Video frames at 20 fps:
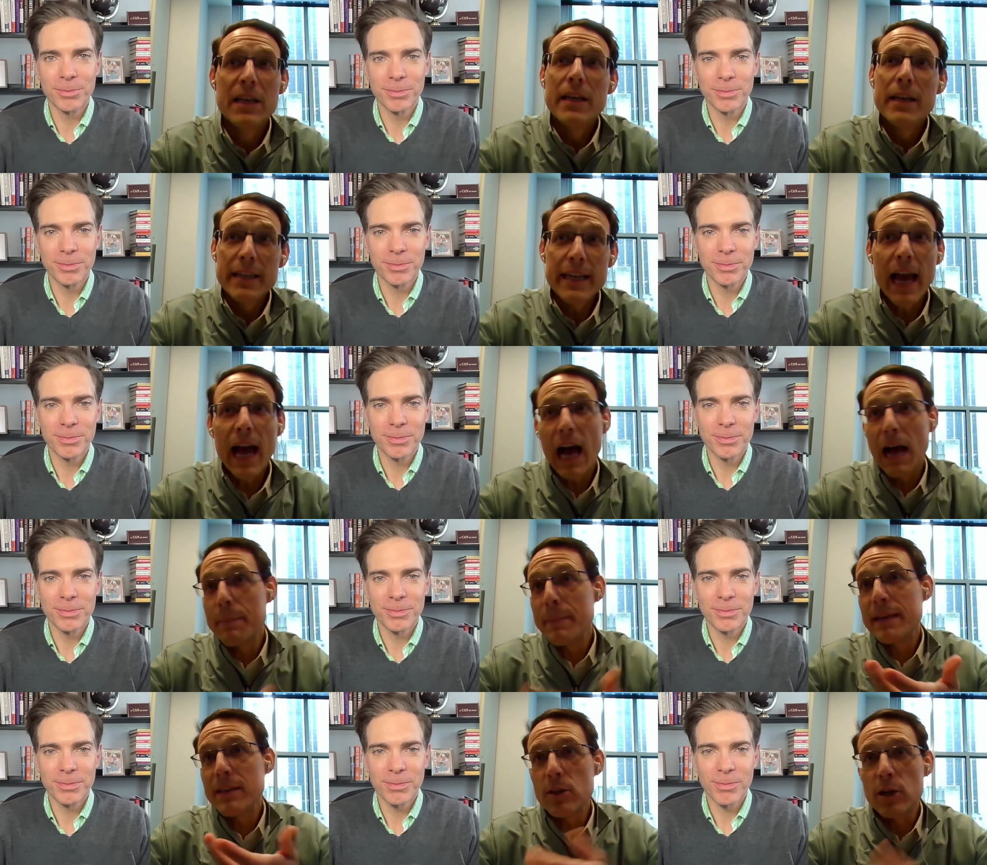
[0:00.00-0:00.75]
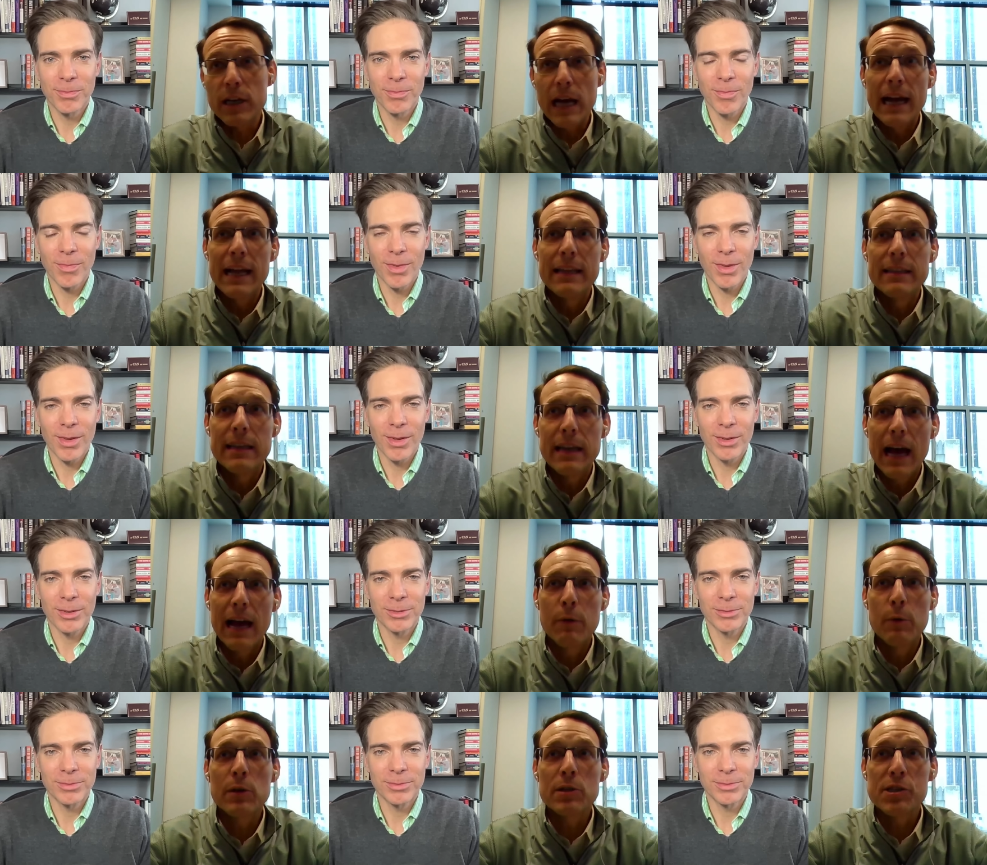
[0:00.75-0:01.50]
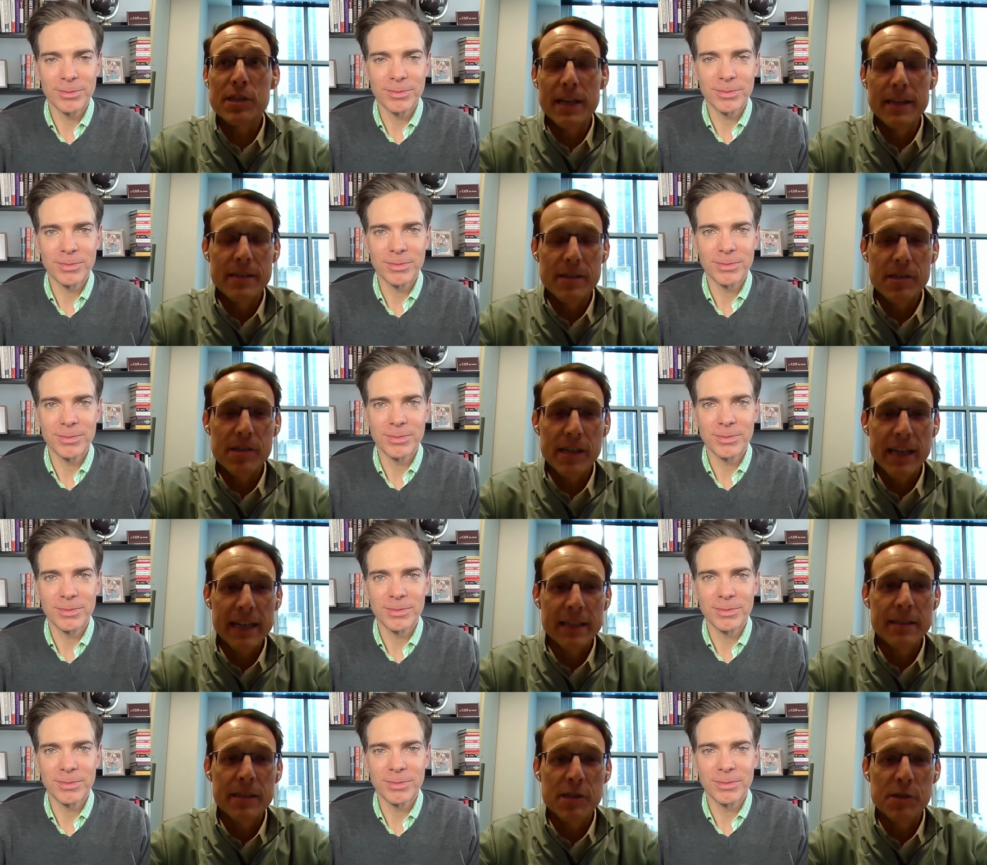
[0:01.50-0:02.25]
Speaker 1: Yeah, I mean, look, I will say
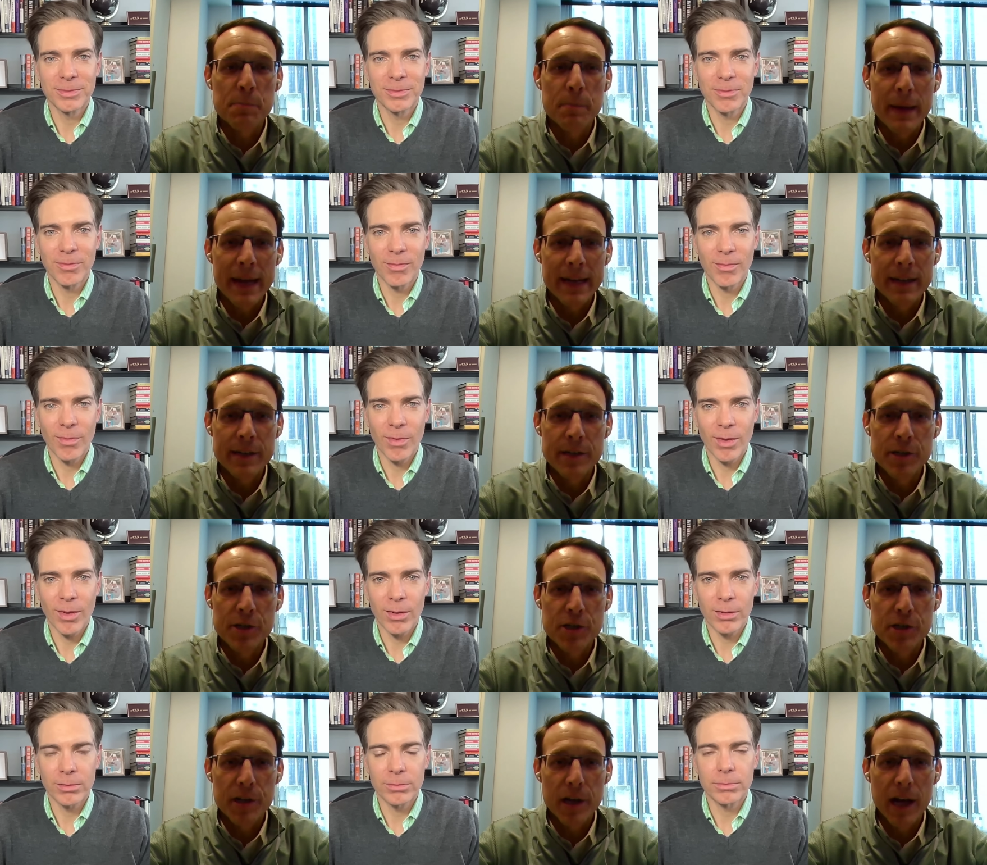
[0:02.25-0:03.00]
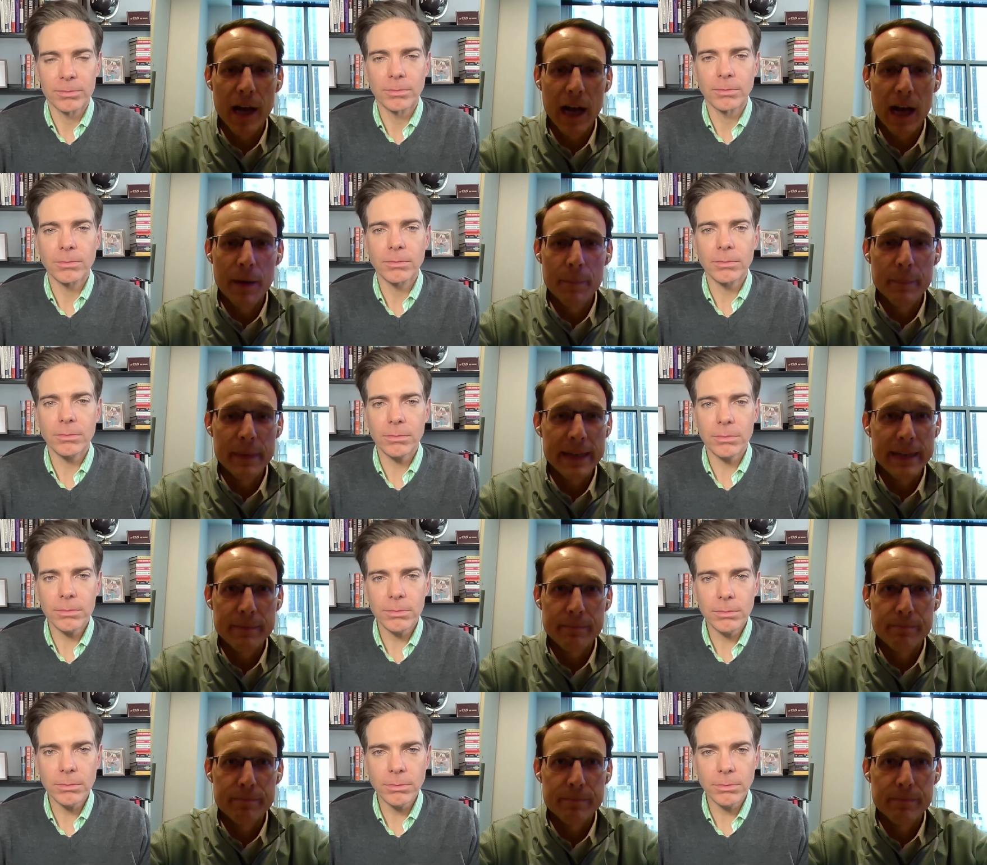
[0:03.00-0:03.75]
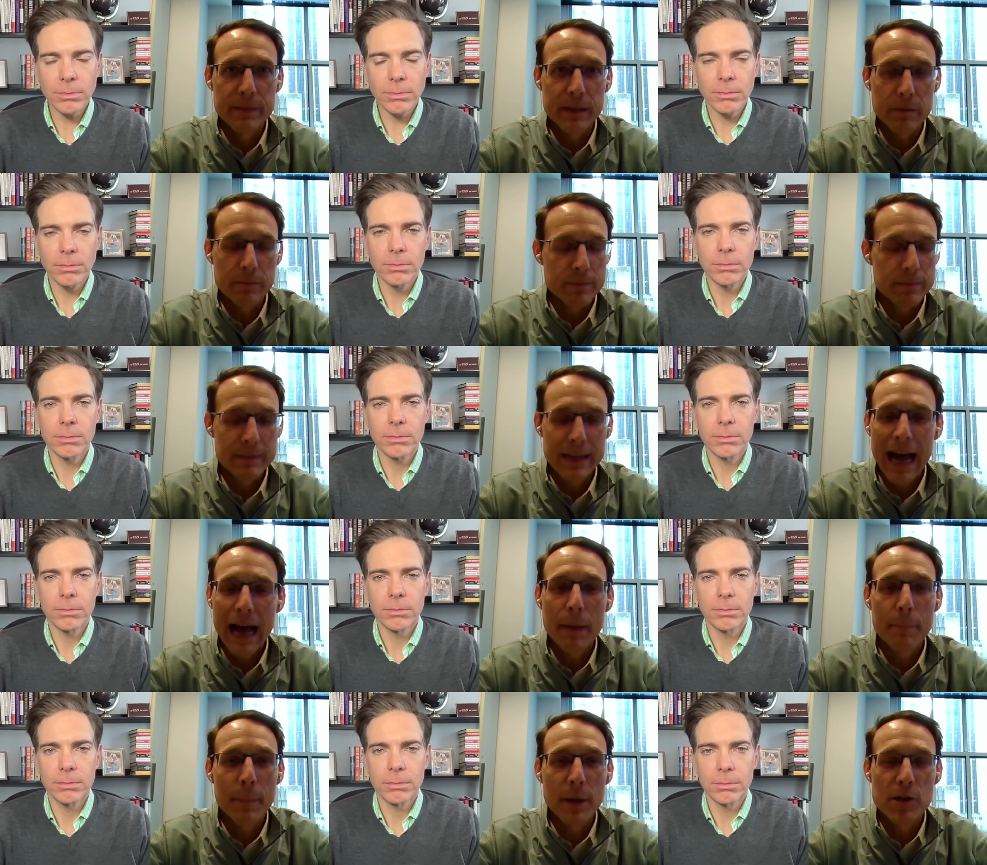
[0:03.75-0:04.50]
DeSantis managed
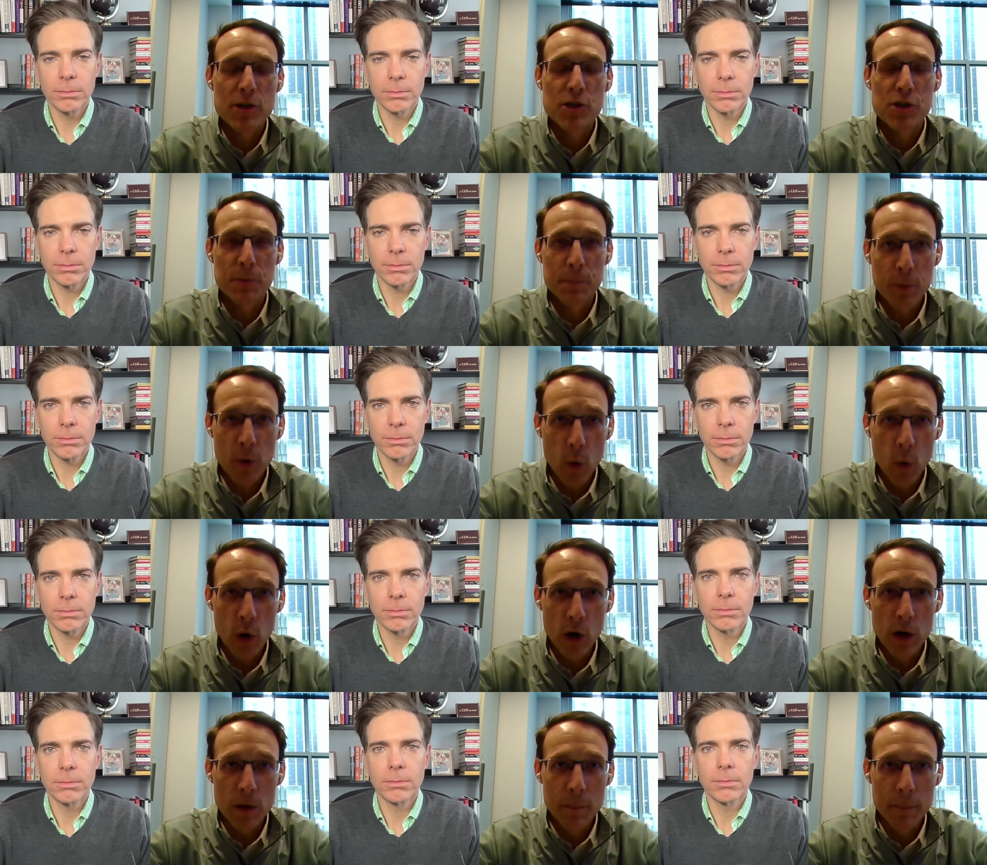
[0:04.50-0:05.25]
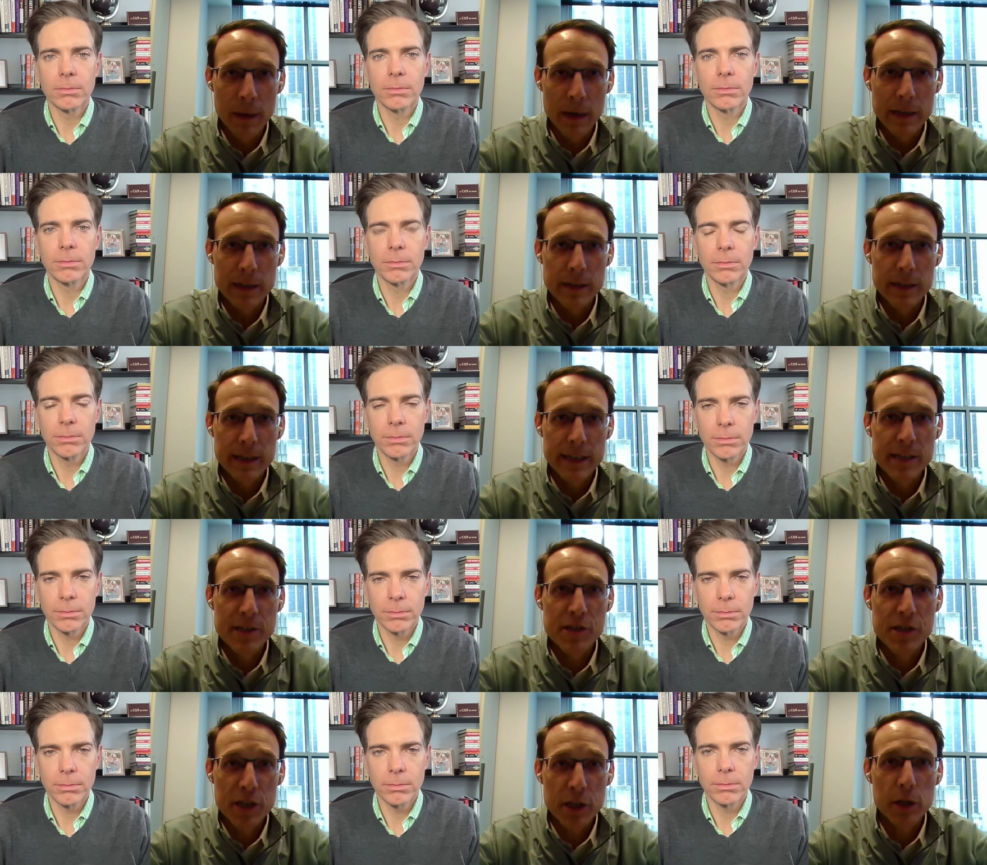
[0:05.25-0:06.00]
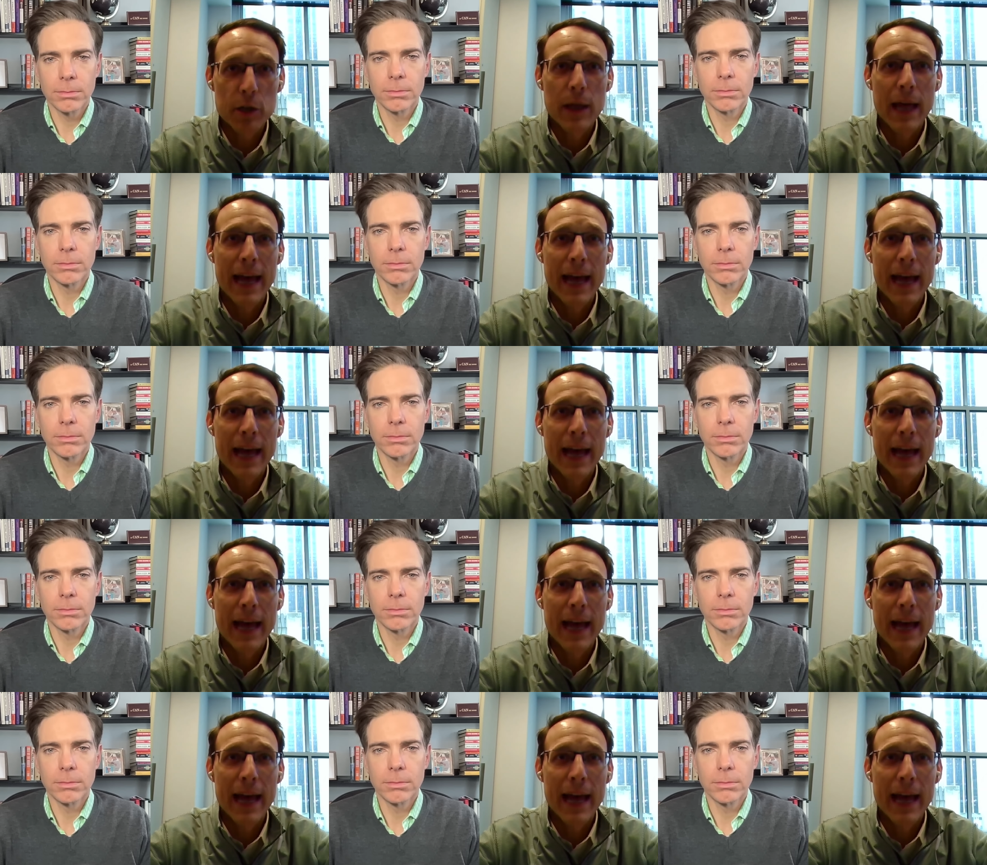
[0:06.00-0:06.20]
not much support, but he still